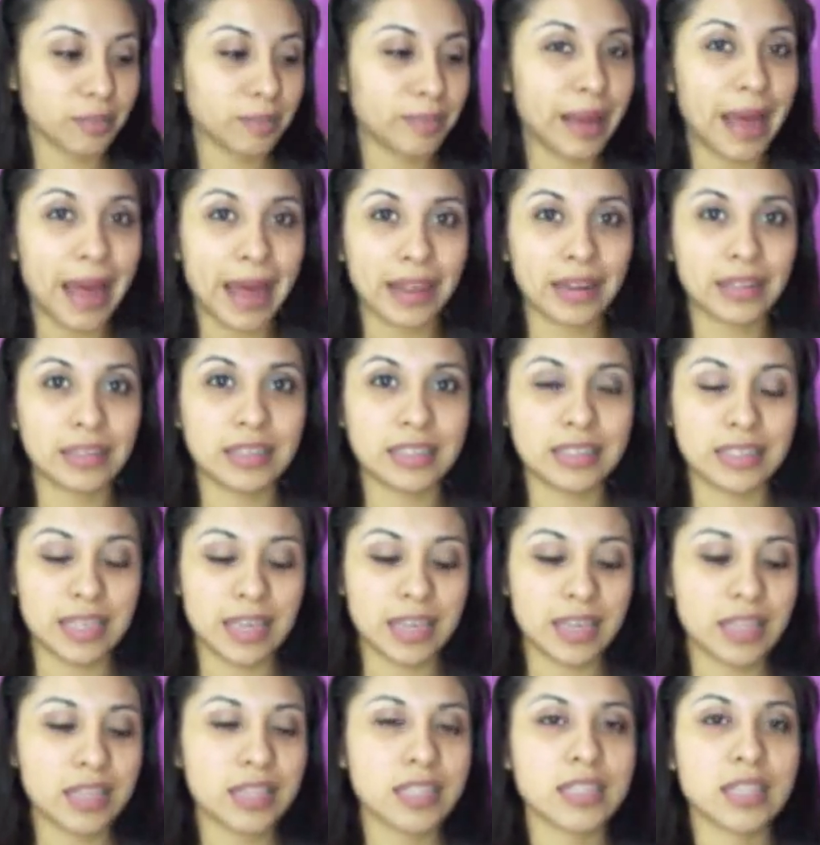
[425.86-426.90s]
bad these
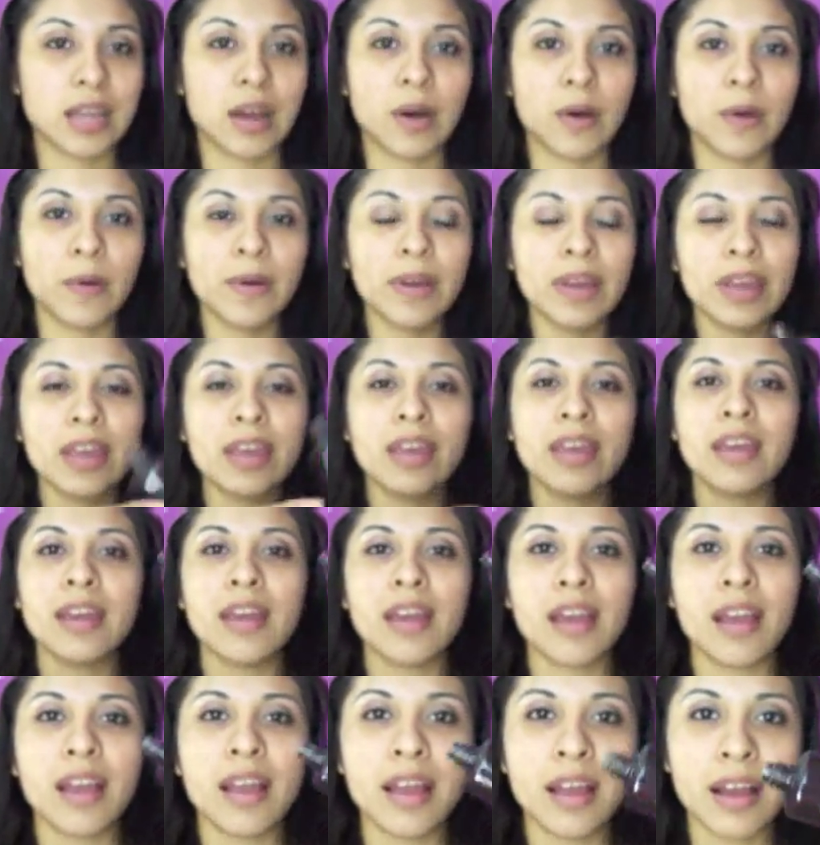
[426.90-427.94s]
days, so
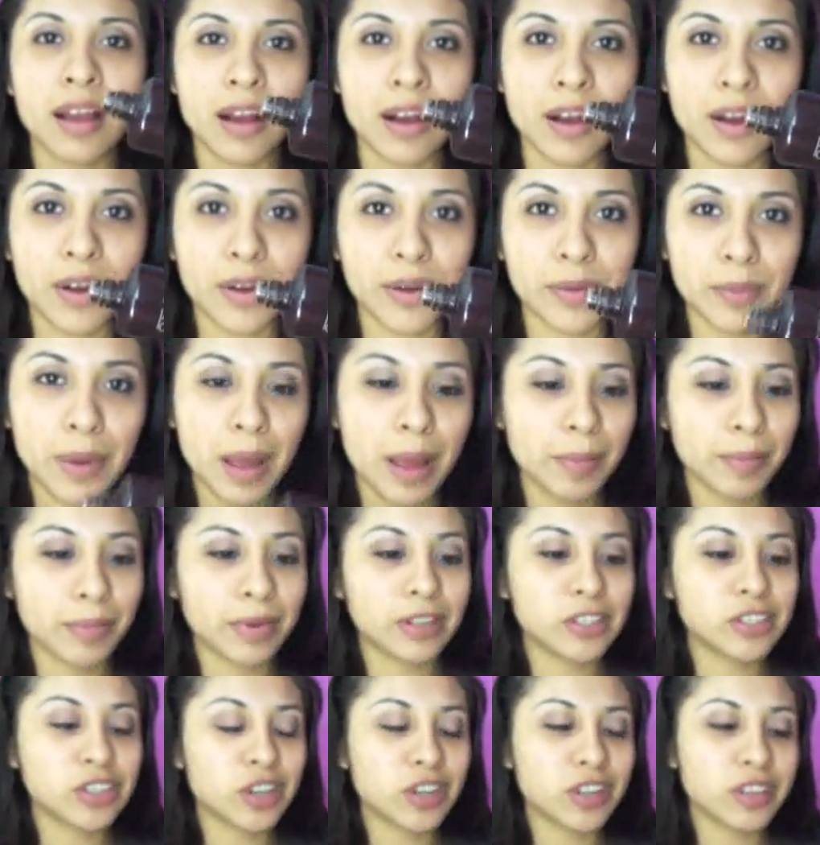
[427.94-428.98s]
I'm
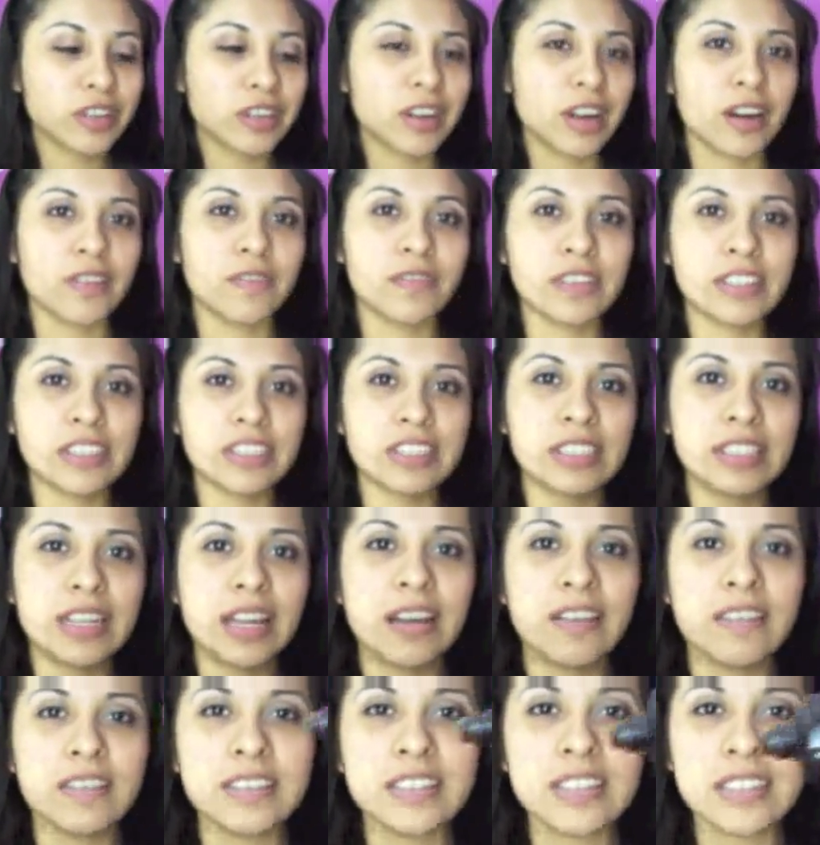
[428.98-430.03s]
gonna show you the coverage.
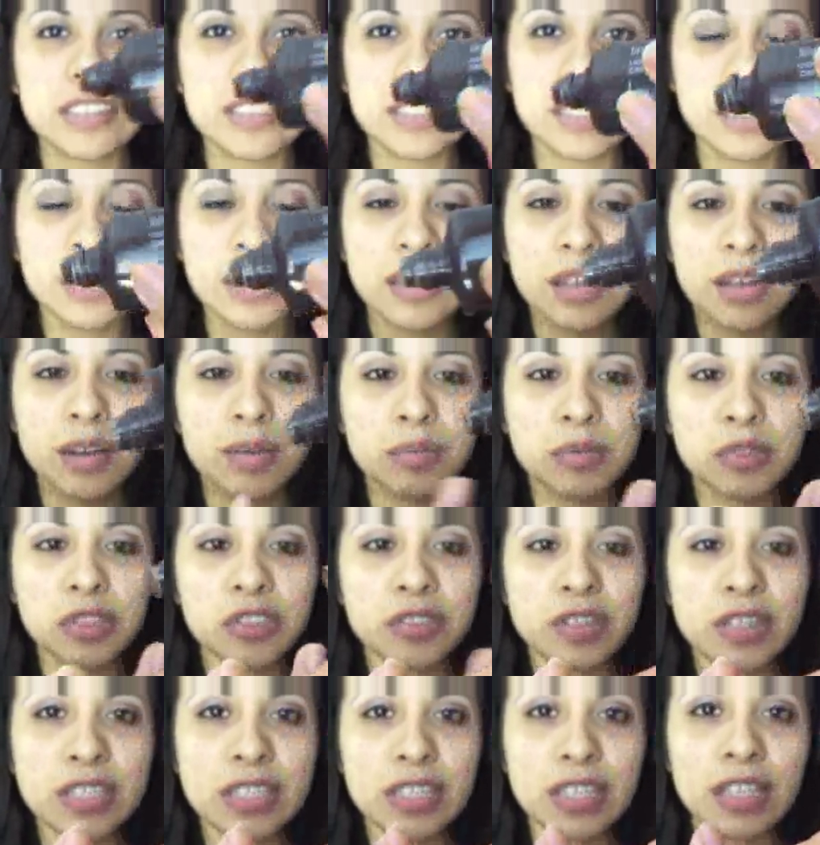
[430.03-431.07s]
Now it's just
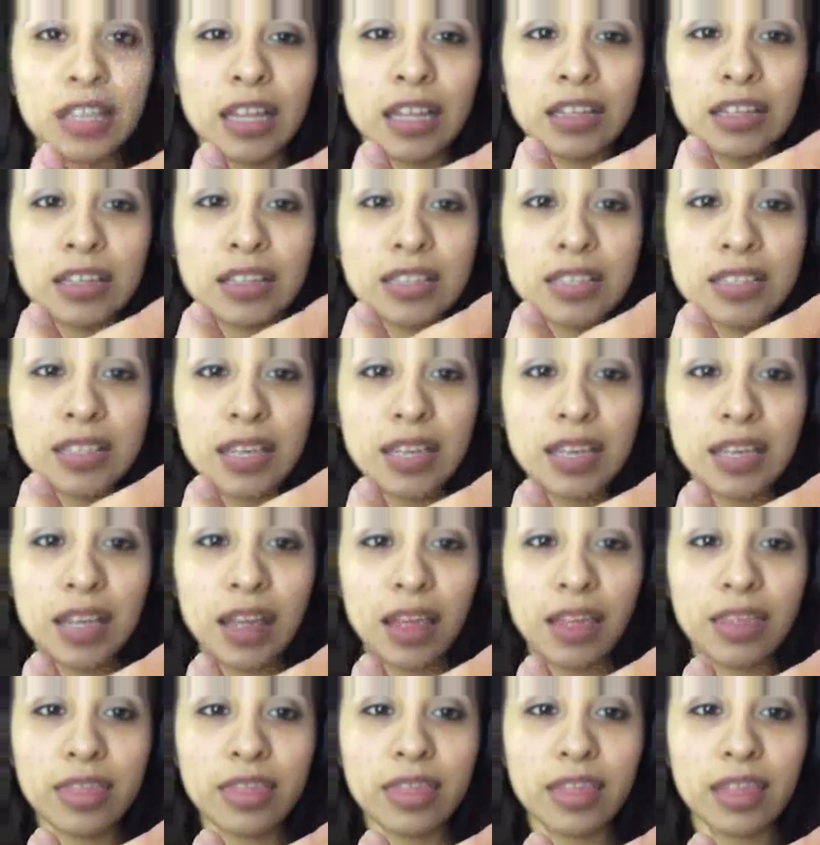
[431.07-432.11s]
moisturizer that looks like
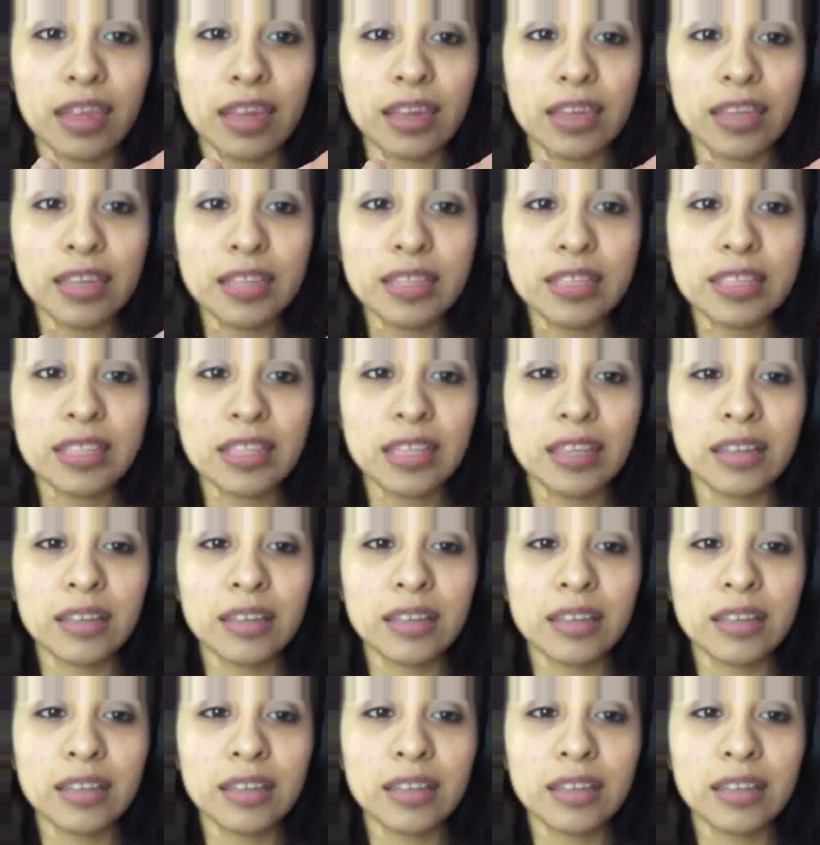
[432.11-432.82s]
this.